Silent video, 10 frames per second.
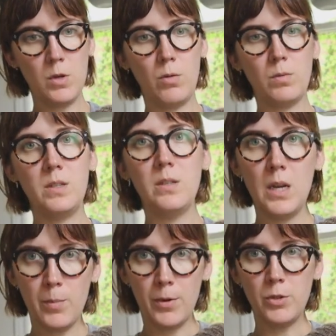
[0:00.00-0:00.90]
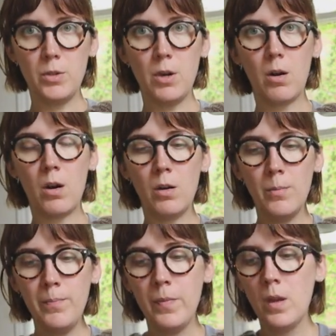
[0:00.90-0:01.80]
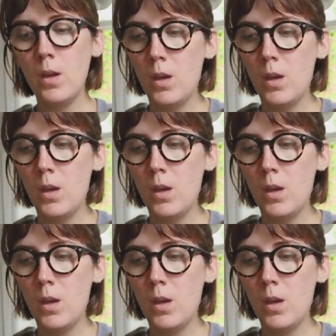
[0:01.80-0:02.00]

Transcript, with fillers: you know, taper to your arm.